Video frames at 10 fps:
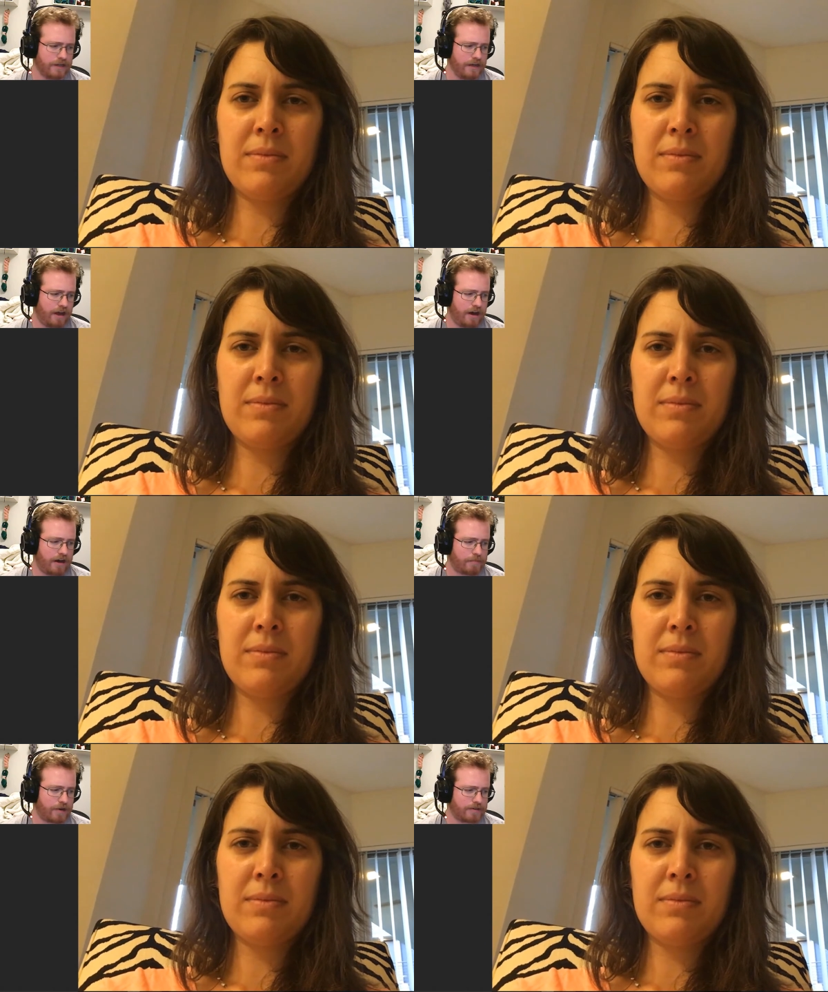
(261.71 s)

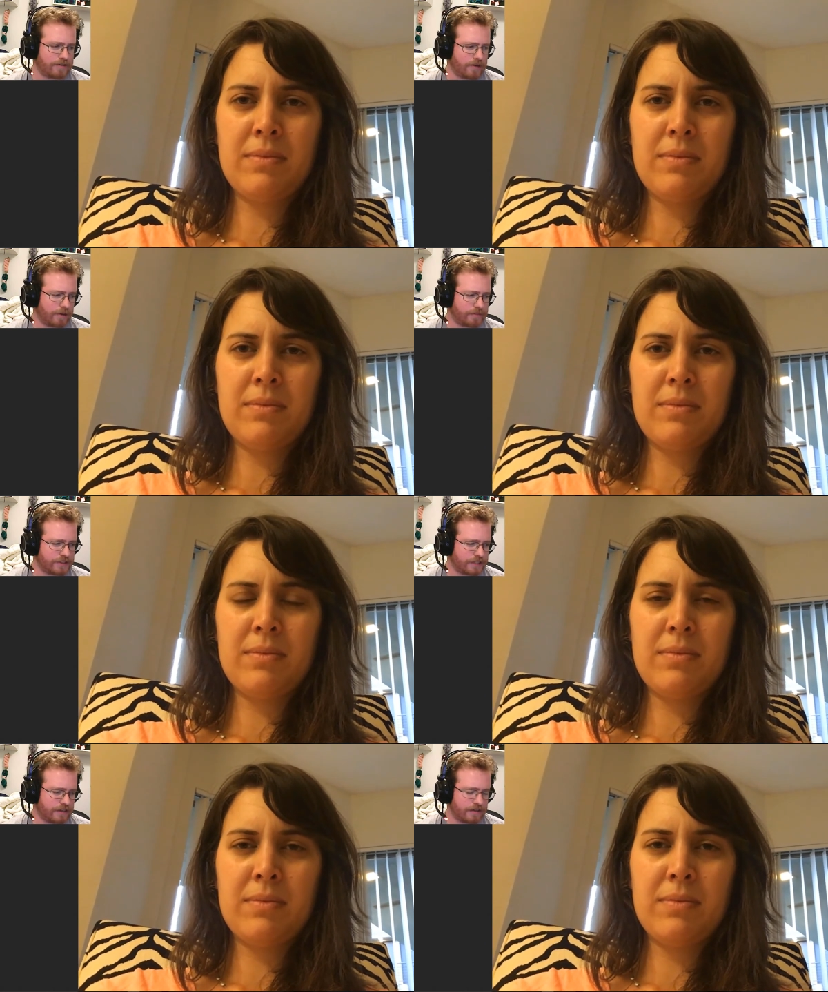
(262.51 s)
Speaker 1: But also,
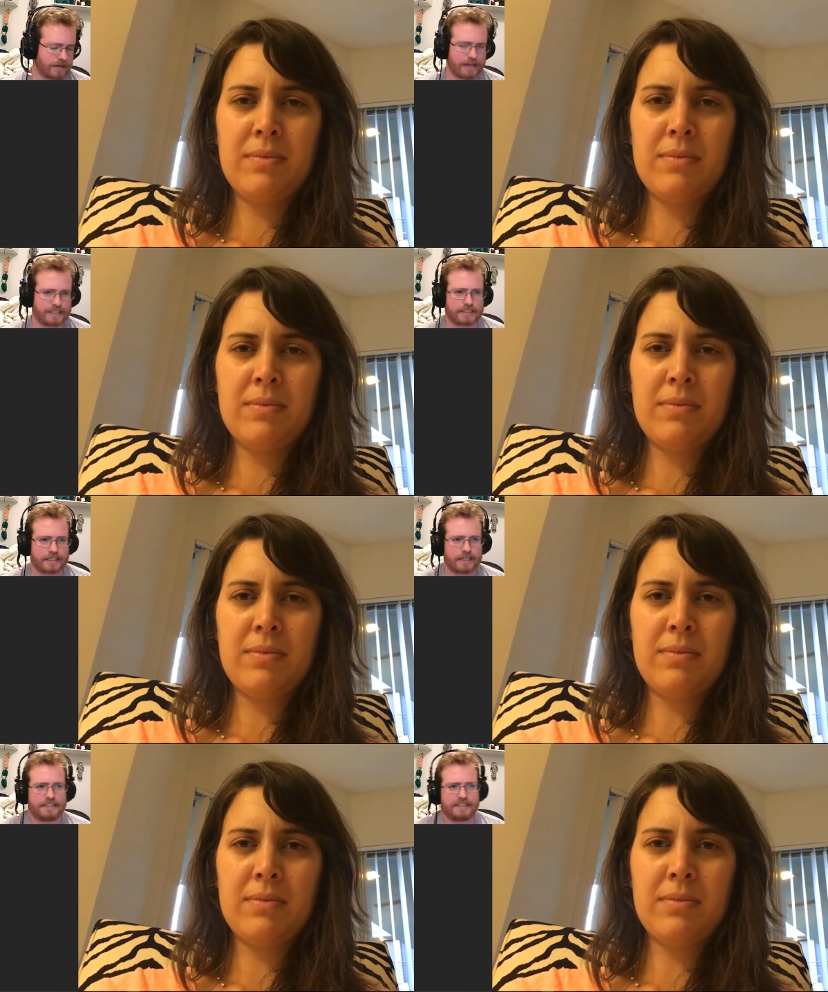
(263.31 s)
I
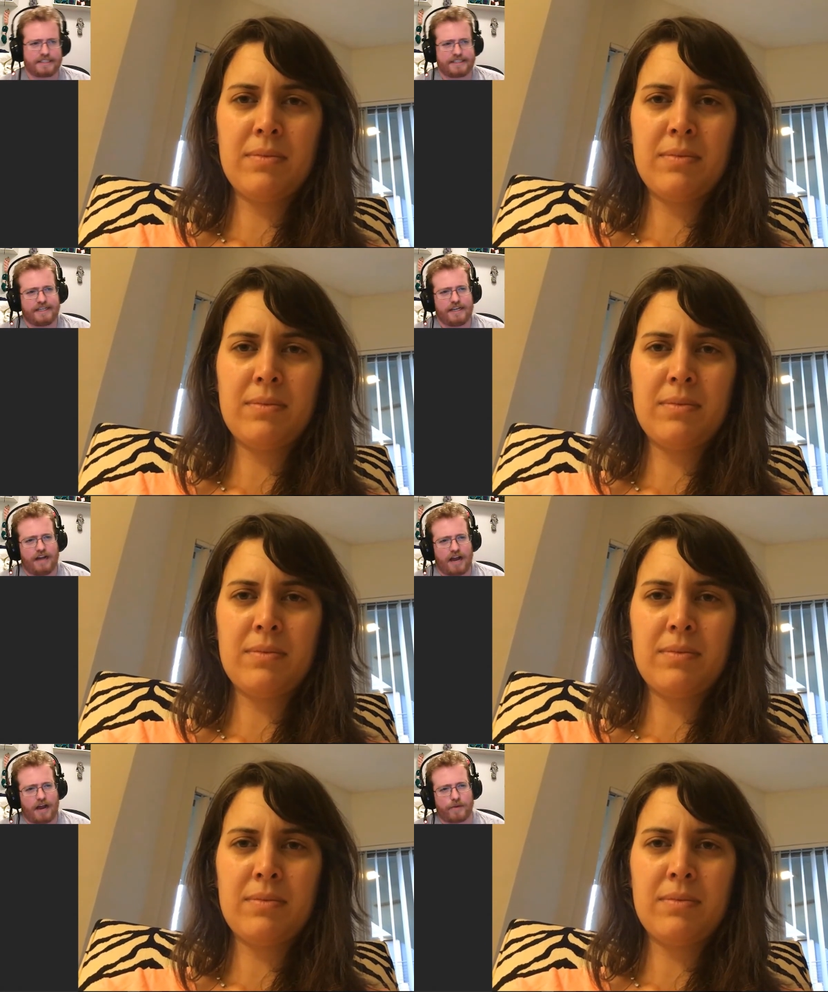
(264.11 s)
decided
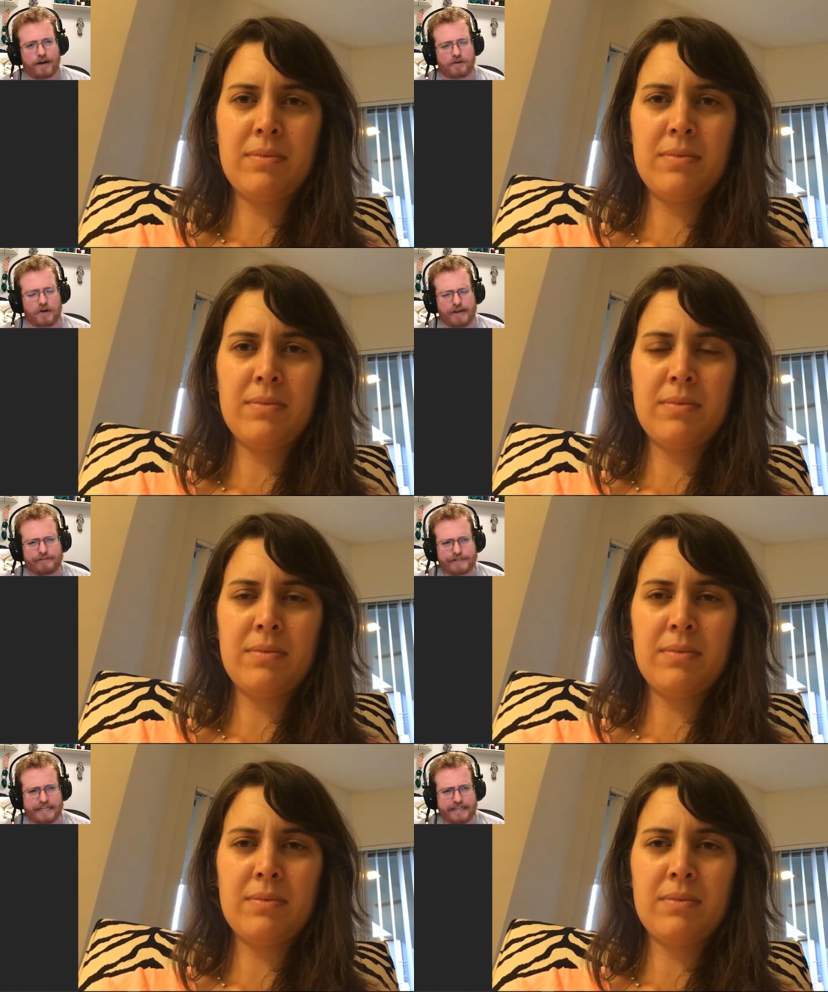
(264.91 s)
I went on Craftsy
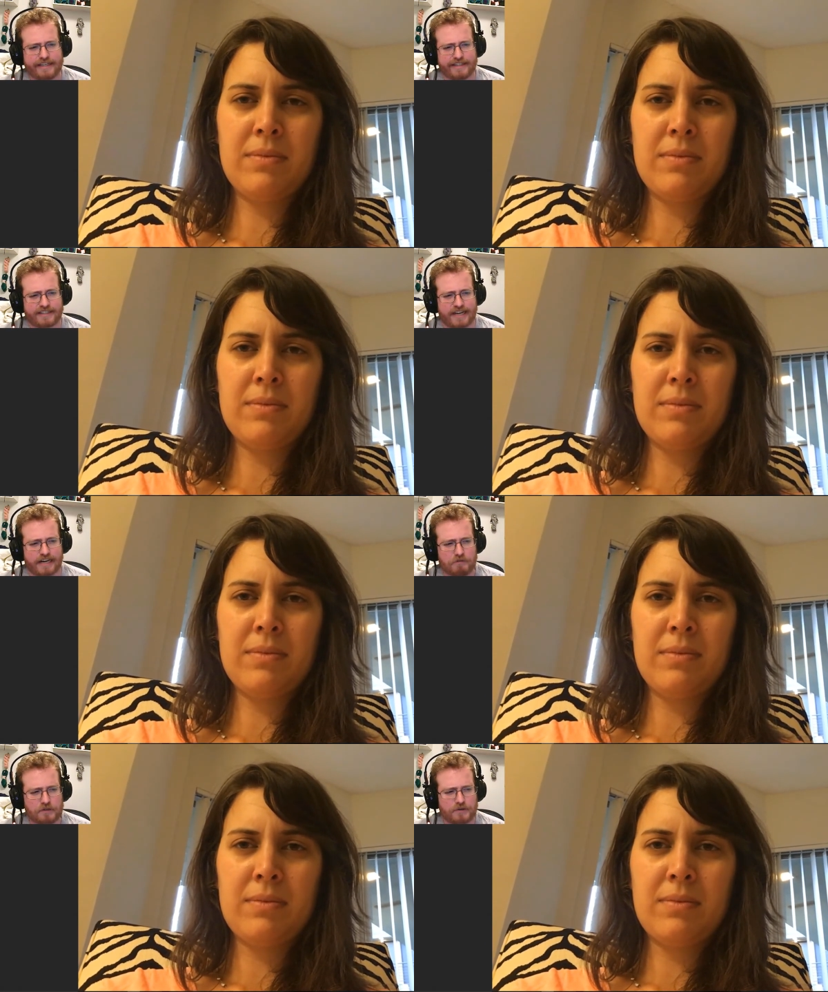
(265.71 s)
and kind of
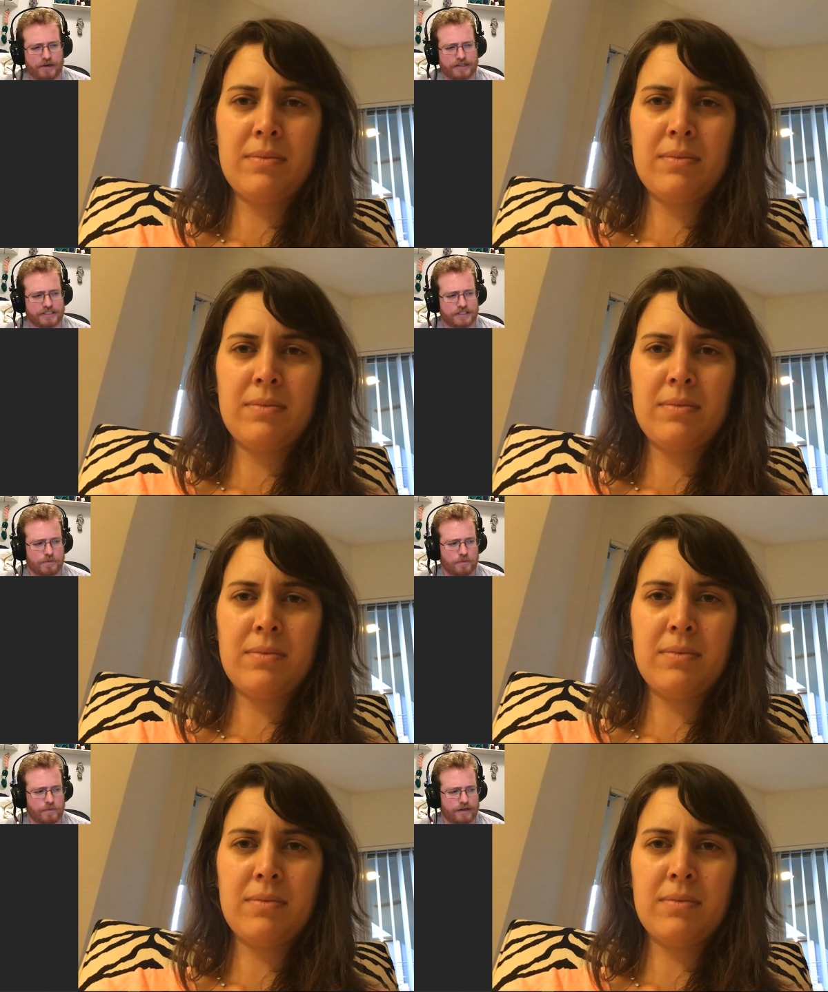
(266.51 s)
looked around to see
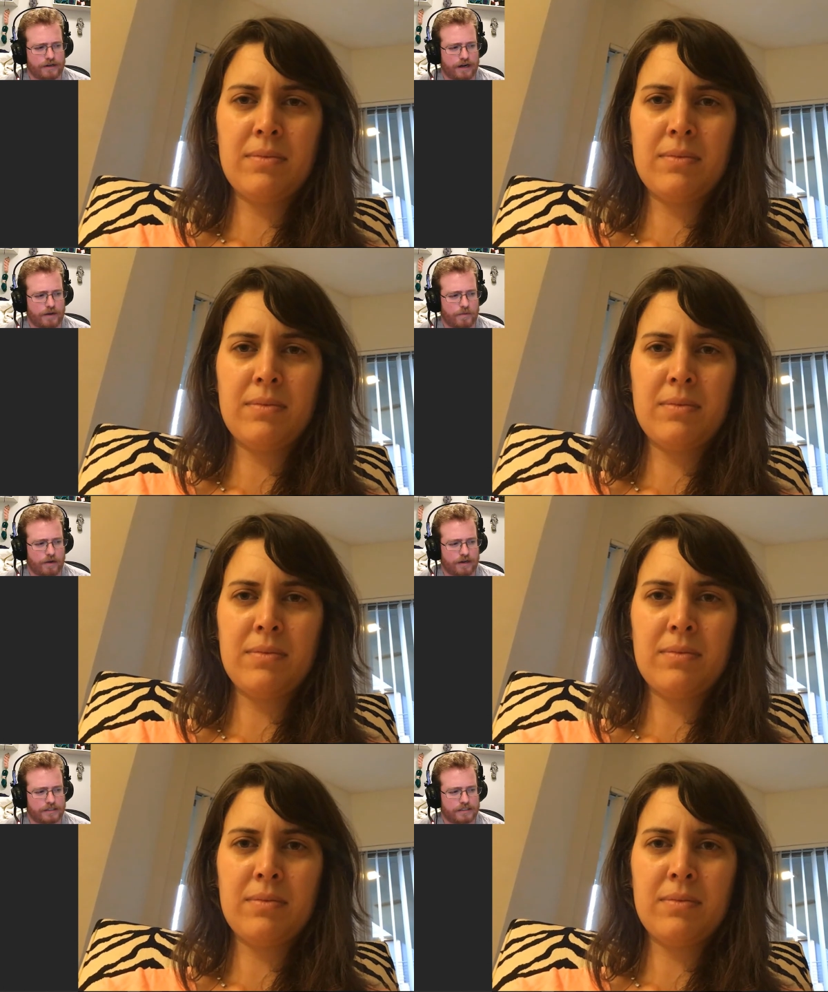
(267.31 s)
what I
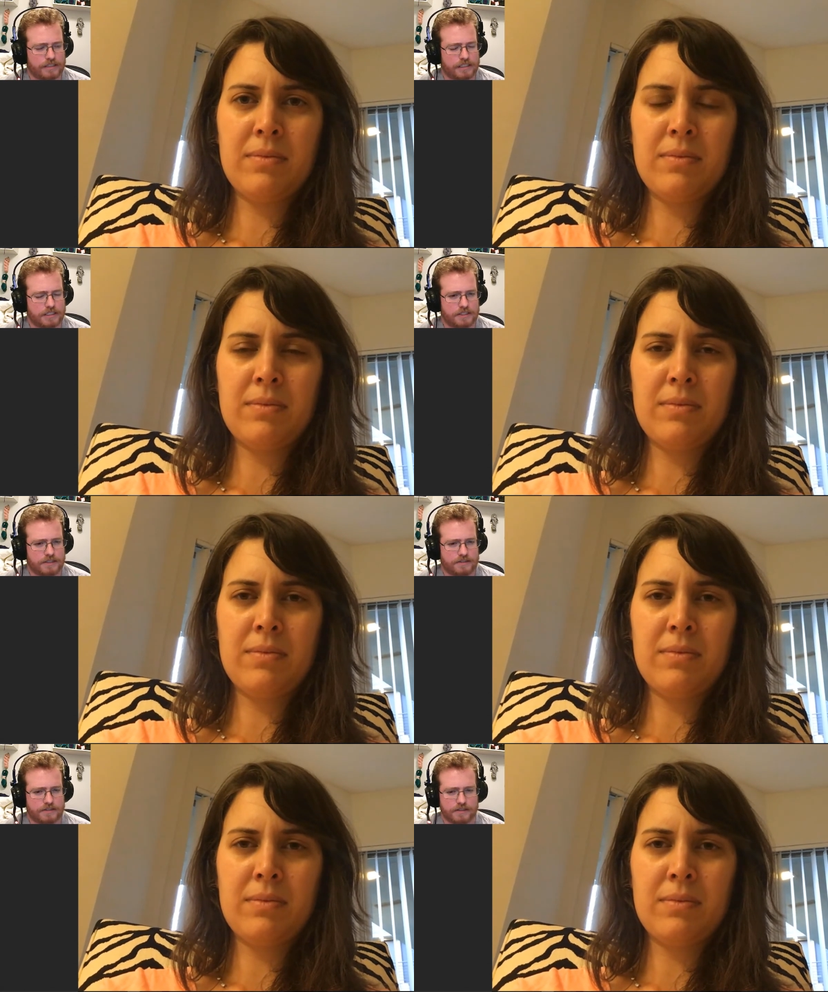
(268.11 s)
wanted to
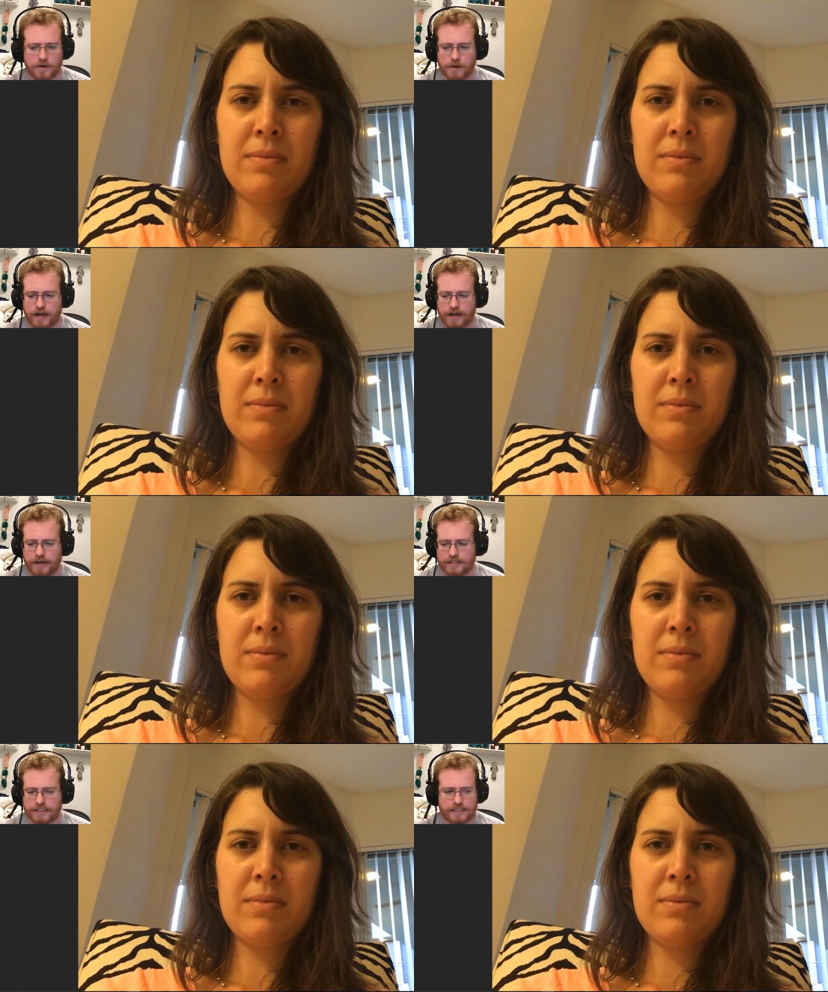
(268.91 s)
do, and I
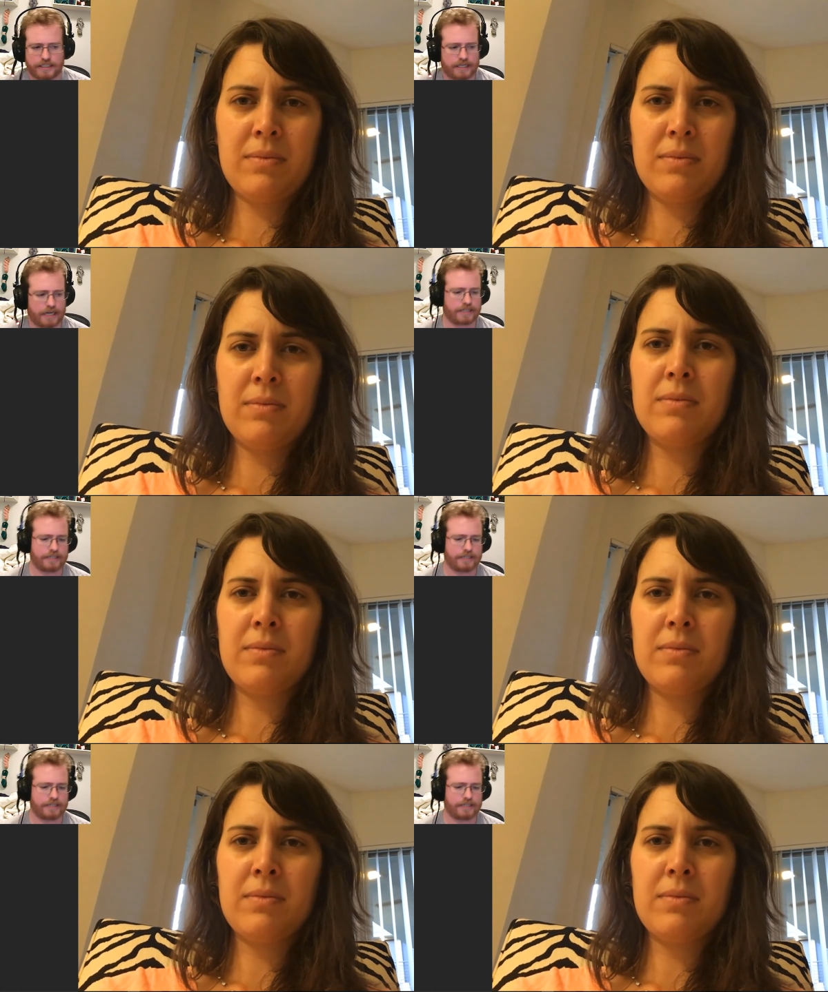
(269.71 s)
just decided